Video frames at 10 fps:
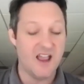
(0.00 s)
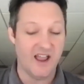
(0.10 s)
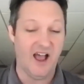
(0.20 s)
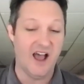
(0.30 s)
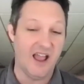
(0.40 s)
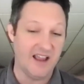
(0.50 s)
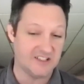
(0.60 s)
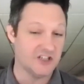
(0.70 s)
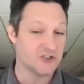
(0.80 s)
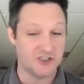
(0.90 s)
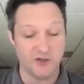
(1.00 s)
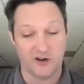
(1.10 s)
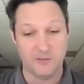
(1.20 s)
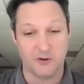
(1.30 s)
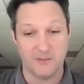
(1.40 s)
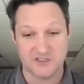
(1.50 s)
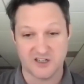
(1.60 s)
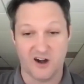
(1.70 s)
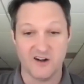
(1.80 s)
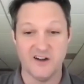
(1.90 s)
It's interesting. You already brought up
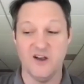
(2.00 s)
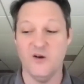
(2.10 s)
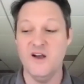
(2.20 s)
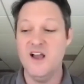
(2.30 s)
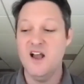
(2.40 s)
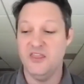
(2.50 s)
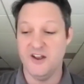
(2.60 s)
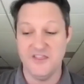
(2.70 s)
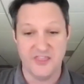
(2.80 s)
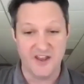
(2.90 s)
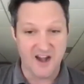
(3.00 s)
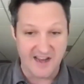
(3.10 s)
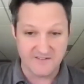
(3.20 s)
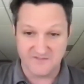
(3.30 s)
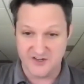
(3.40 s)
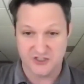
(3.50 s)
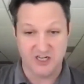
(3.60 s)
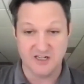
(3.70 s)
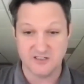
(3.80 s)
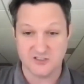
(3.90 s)
Sicario, the night
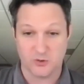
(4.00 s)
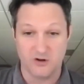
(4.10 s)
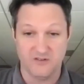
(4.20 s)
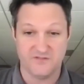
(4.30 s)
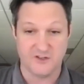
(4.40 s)
vision sort of.